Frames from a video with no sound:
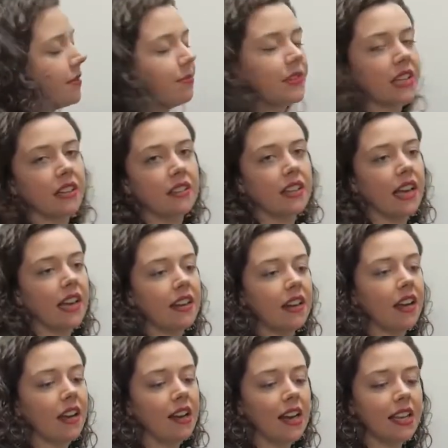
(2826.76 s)
something
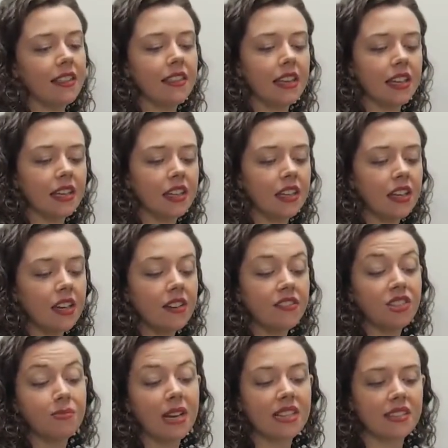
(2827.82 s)
that I think
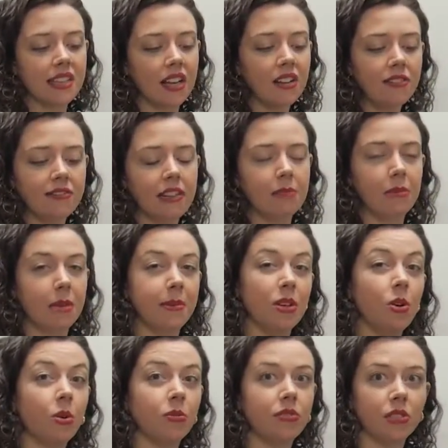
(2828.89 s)
for myself, I
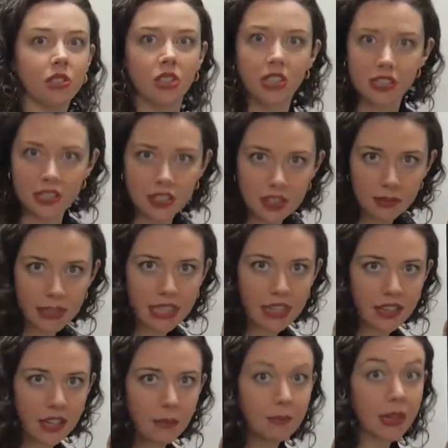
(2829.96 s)
maybe overlooked in the
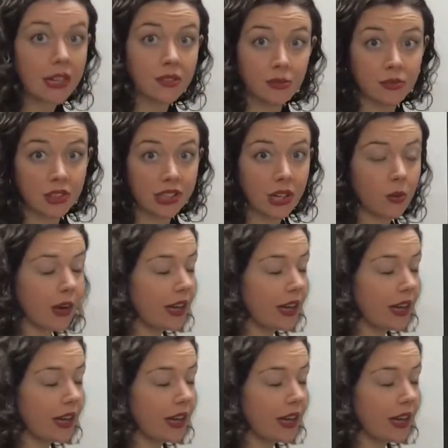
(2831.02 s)
beginning, but it's really